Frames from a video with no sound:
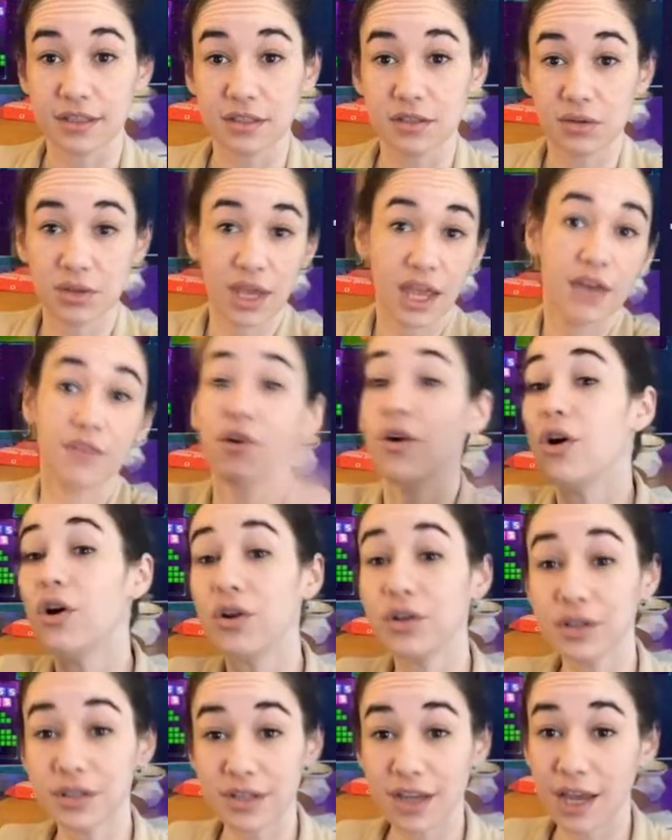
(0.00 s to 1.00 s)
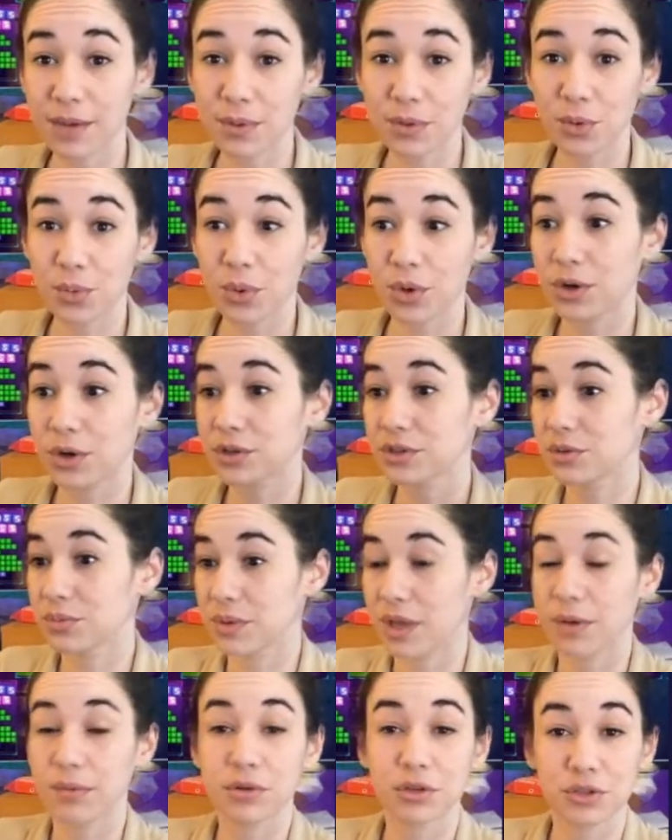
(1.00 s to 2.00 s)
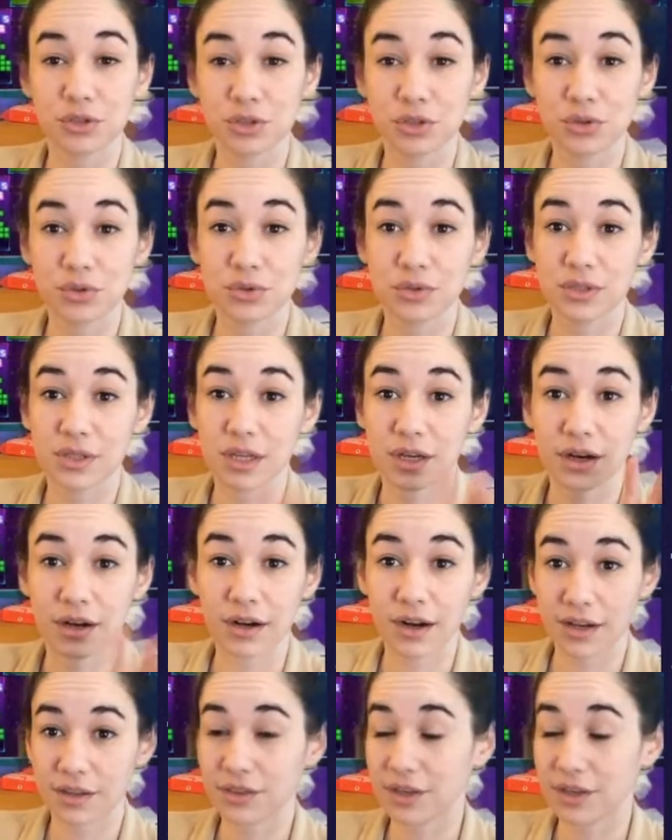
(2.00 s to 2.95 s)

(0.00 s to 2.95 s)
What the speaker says: So they have all the time in the world to be able to choose their